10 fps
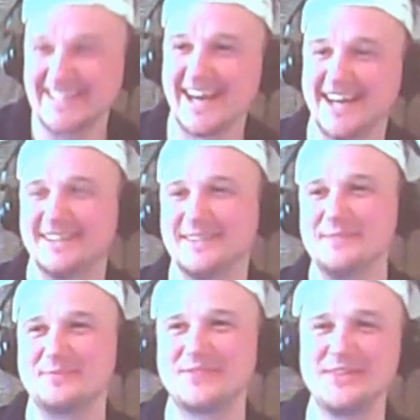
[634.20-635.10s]
yeah,
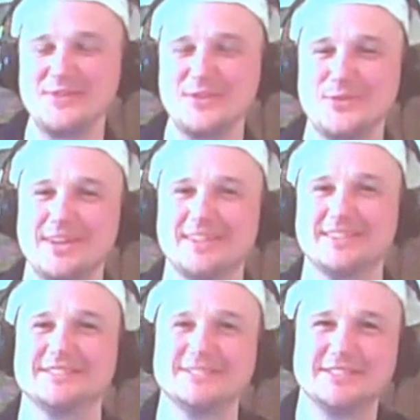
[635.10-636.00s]
when we
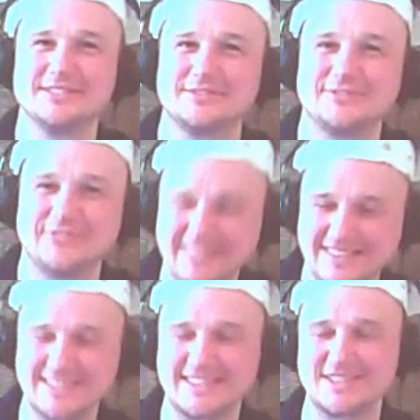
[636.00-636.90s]
were
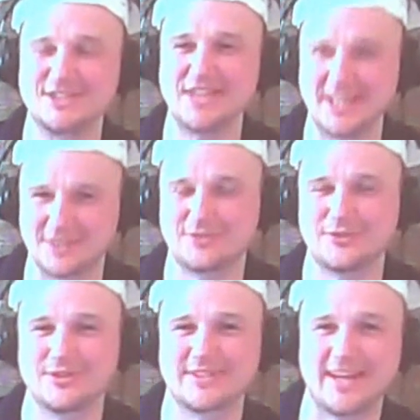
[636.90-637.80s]
fixing the shadows
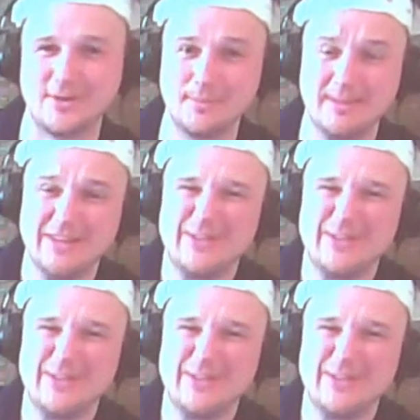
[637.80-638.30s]
for Skyrim,